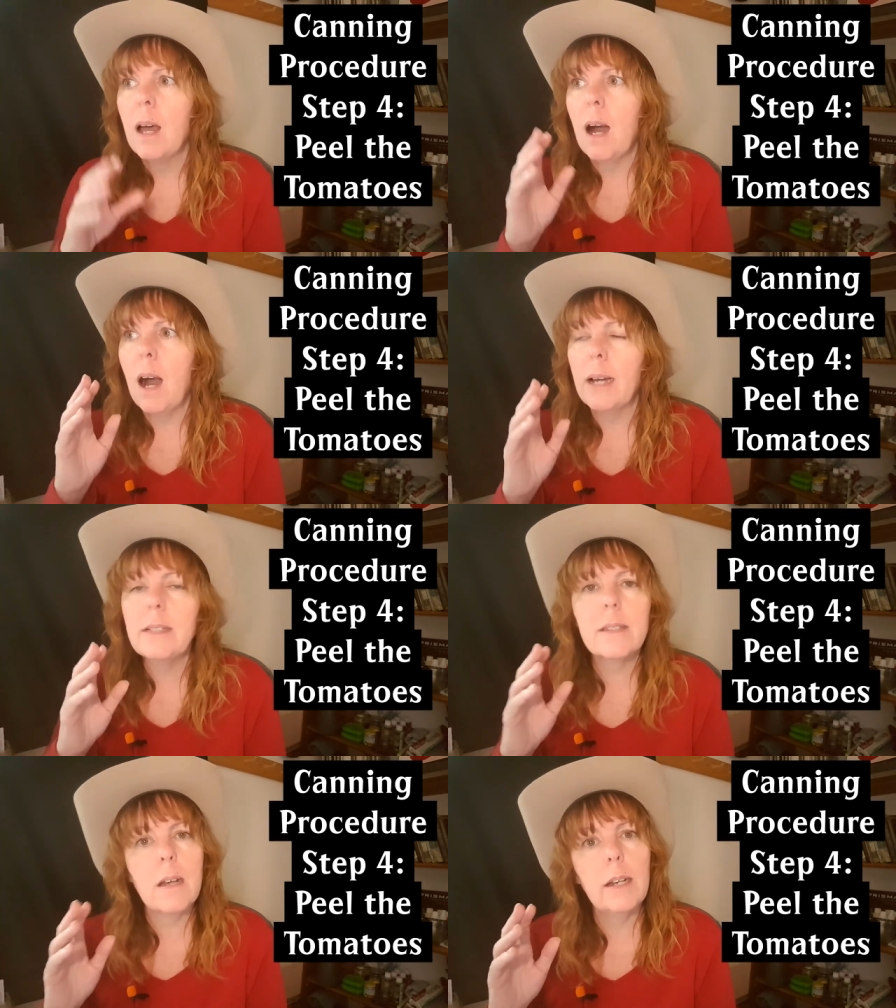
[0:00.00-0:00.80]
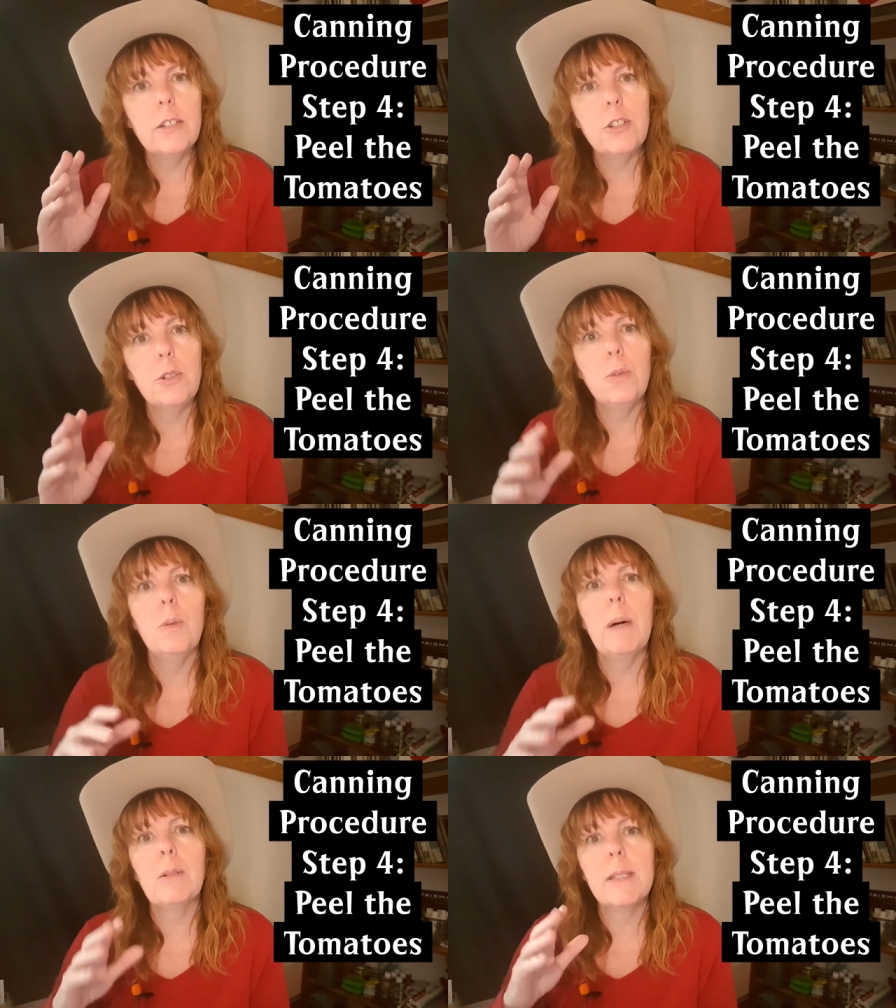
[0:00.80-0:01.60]
I decided to do
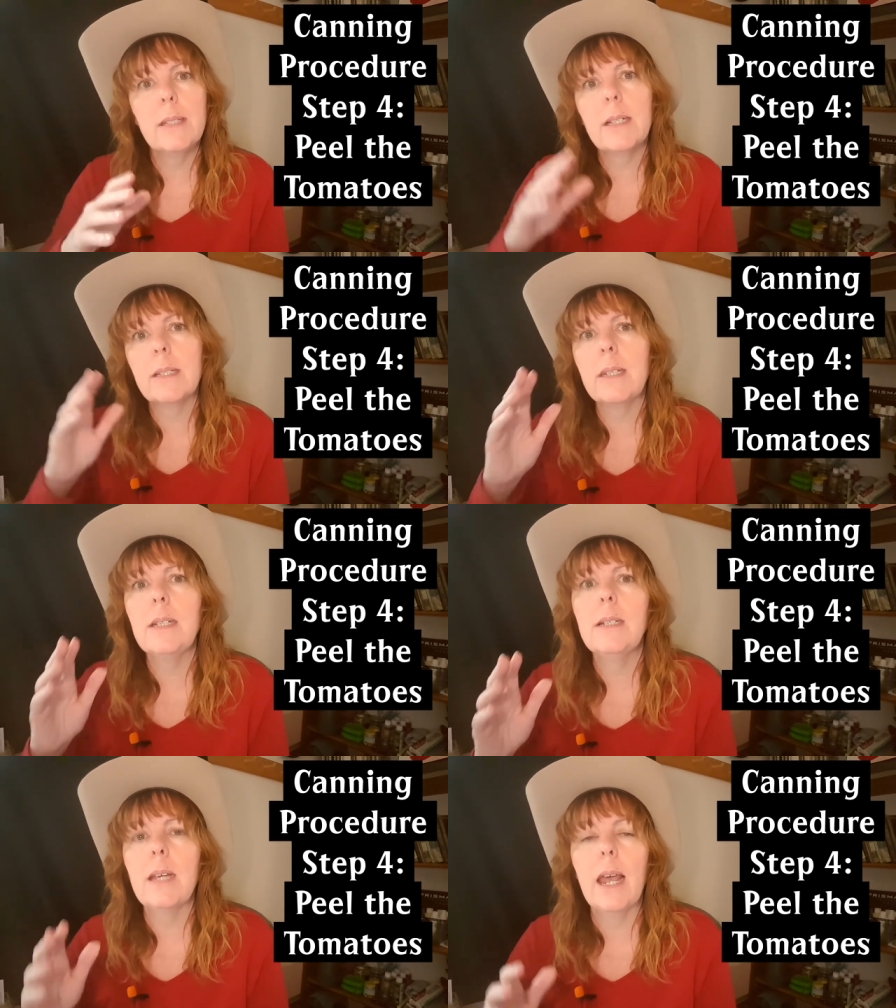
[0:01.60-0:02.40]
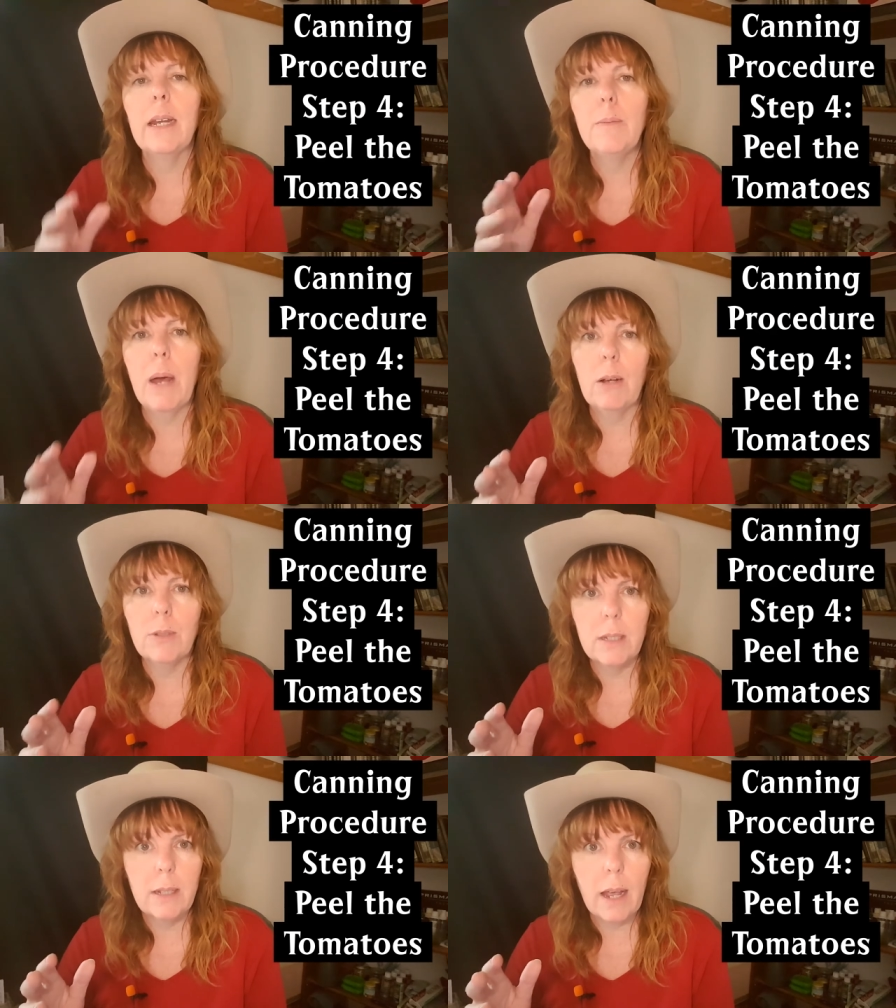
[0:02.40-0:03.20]
about sixty to eighty
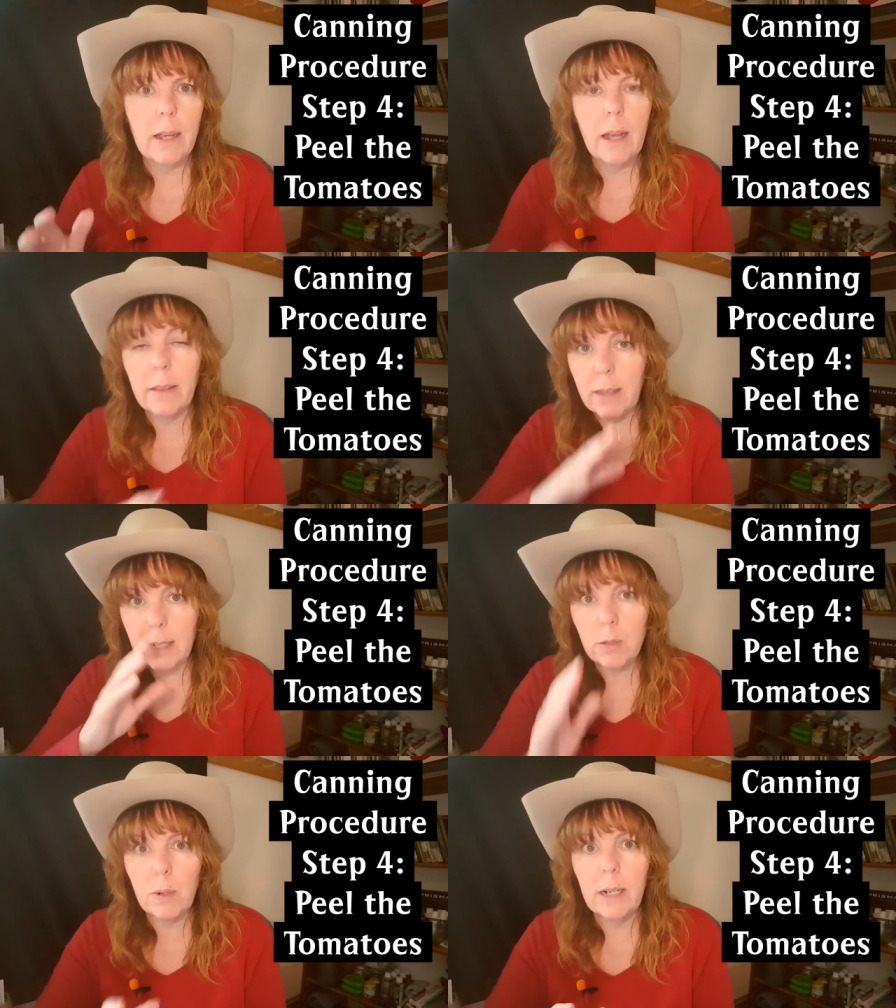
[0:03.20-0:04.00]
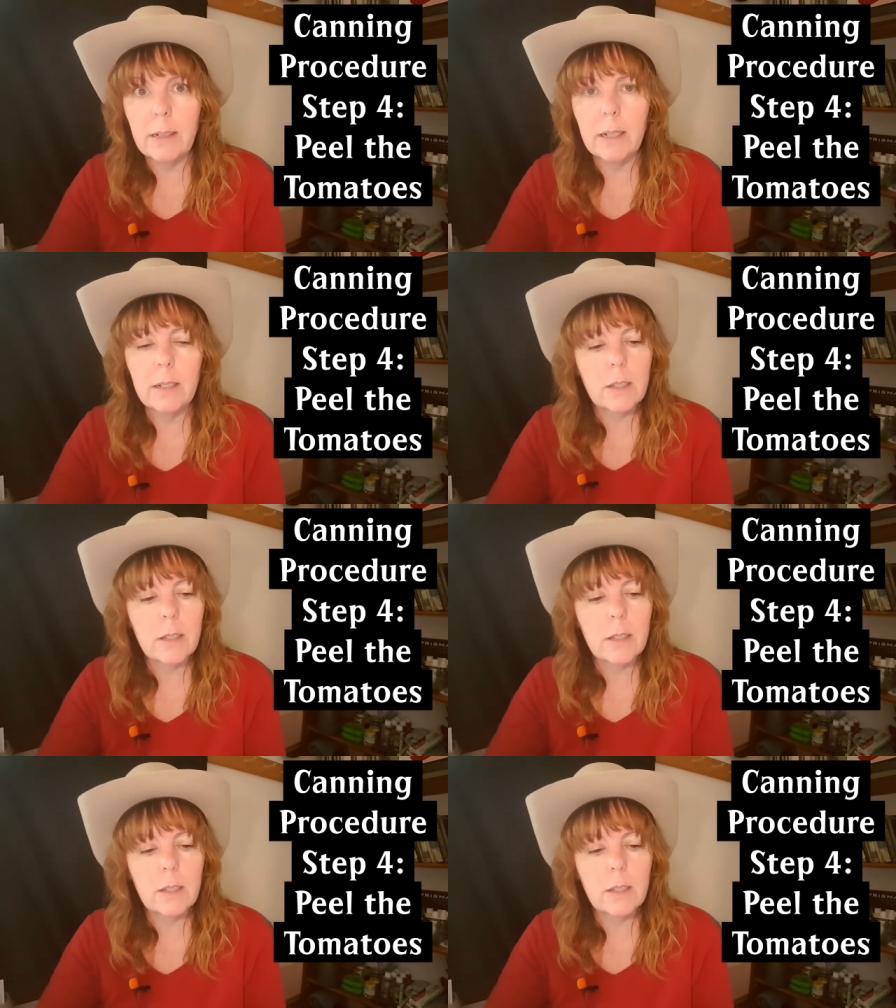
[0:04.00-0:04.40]
pounds a day, and that's what I did.